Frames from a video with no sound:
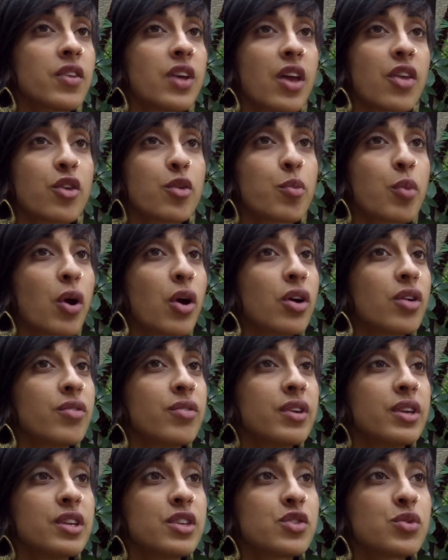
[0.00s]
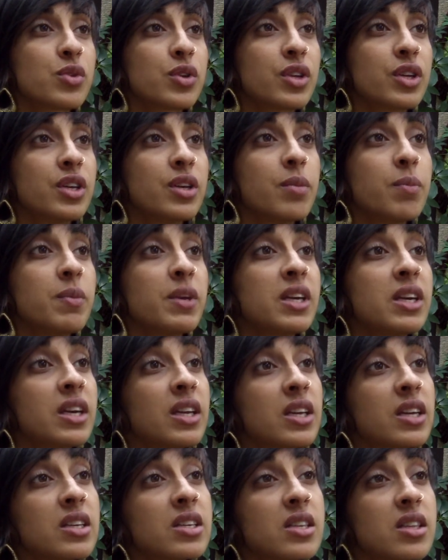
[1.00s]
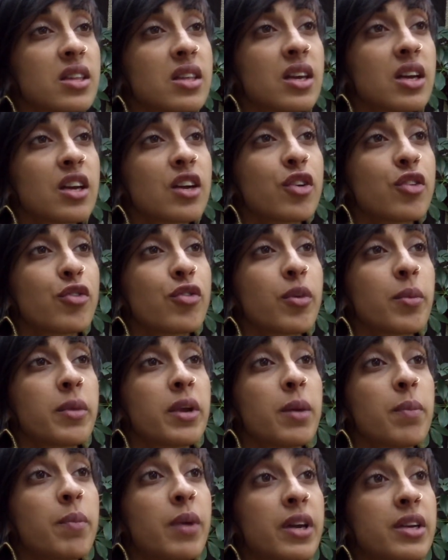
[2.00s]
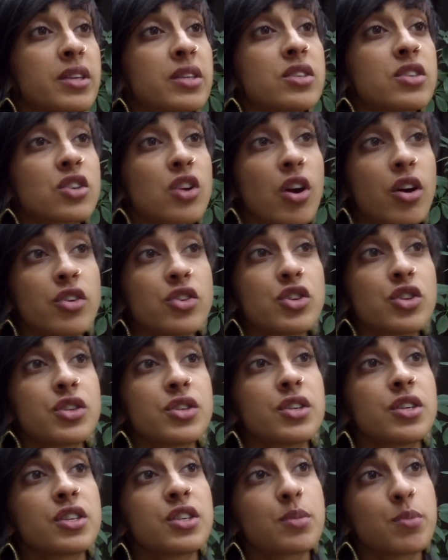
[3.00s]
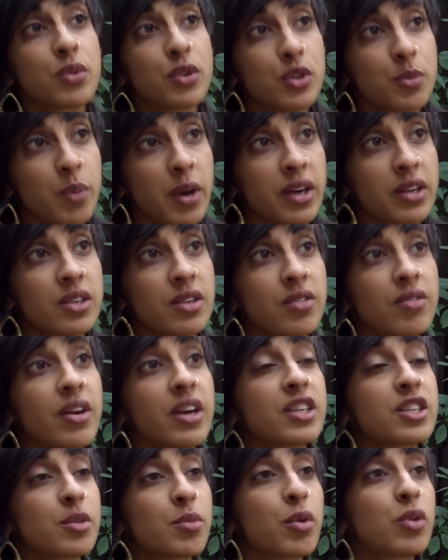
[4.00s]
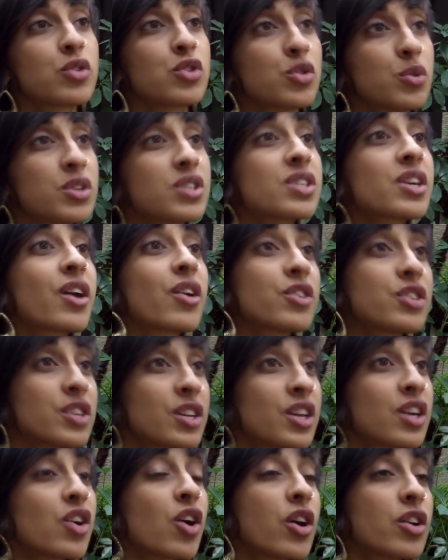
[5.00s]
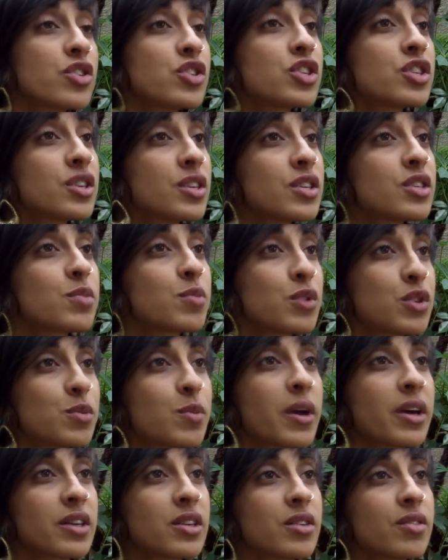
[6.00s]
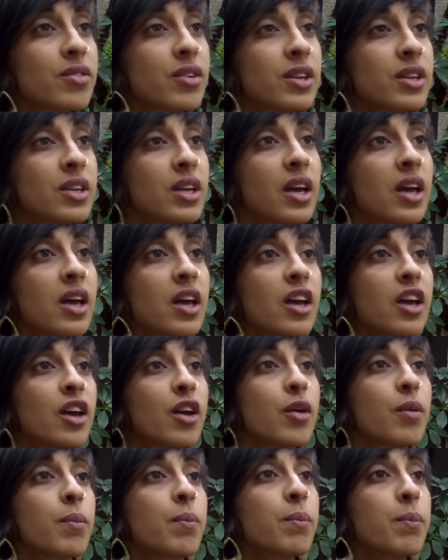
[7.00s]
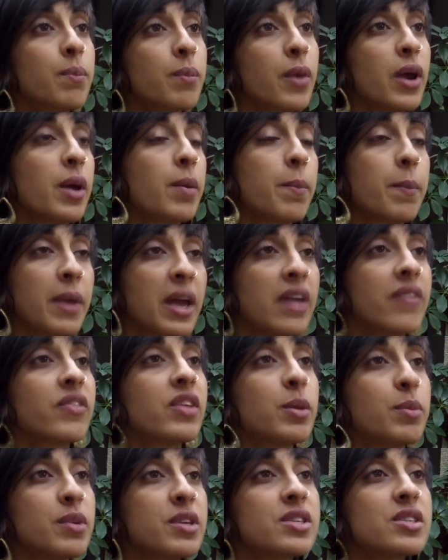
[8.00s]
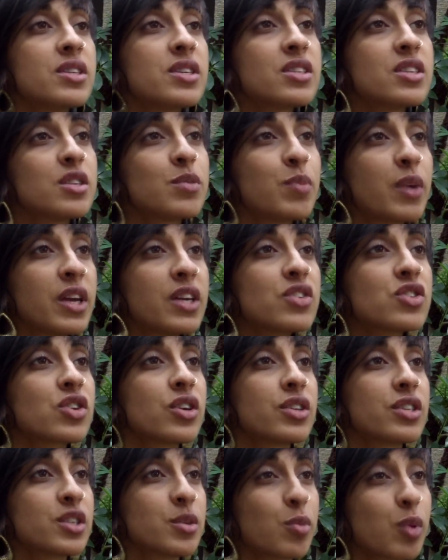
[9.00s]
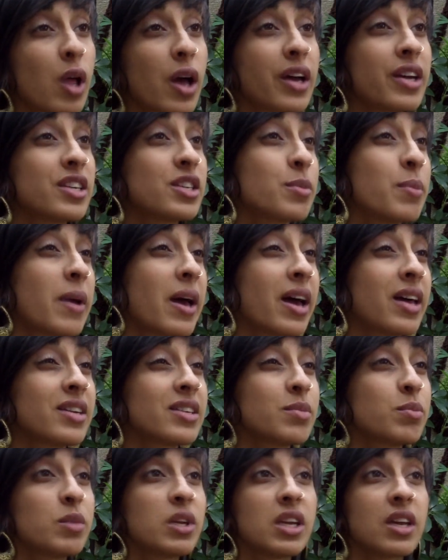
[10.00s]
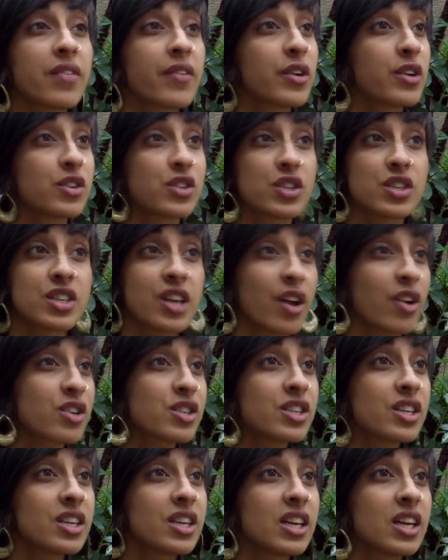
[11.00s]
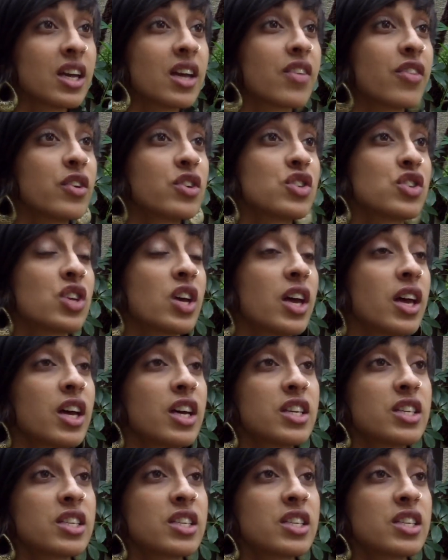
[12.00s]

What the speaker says: The other part of it is really beginning to think from an abundance consciousness perspective as opposed to a scarcity consciousness perspective. And mainly business is based on supply and demand, meaning there's a scarcity. There's